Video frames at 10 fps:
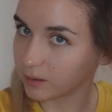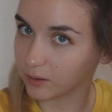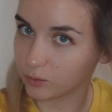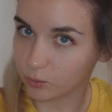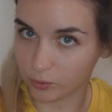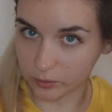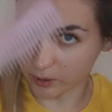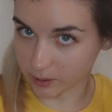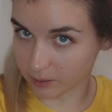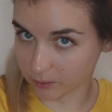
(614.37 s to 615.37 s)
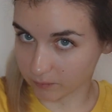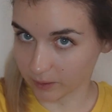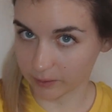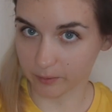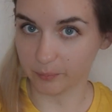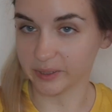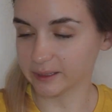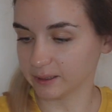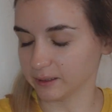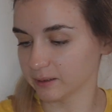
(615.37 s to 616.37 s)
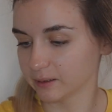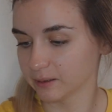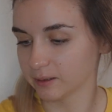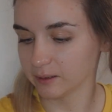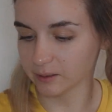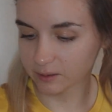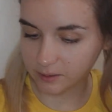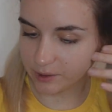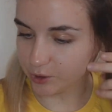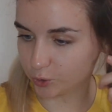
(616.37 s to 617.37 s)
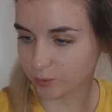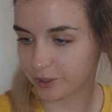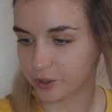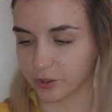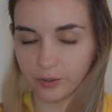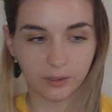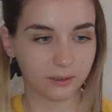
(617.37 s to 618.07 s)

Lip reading: I do usually kind of like a messy situation,